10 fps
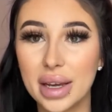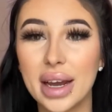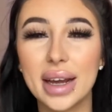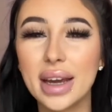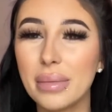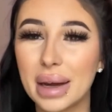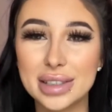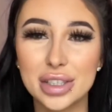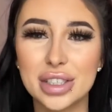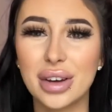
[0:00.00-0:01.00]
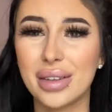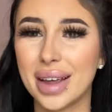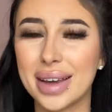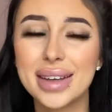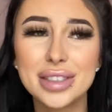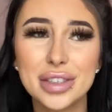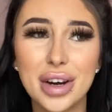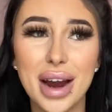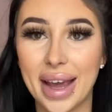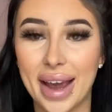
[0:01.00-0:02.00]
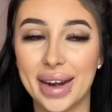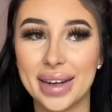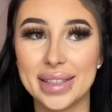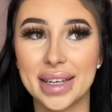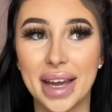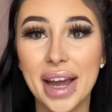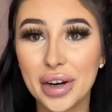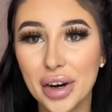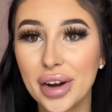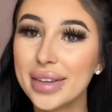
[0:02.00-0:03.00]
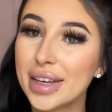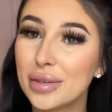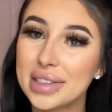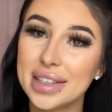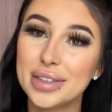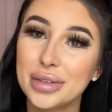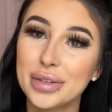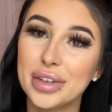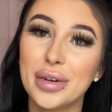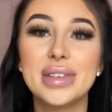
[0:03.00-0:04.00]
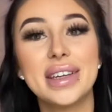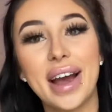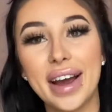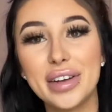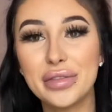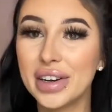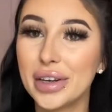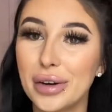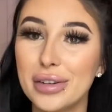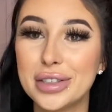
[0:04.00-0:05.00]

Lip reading: And I get messages on like Instagram, and it's like, hey girl, like you said to, you know, say hi in your videos.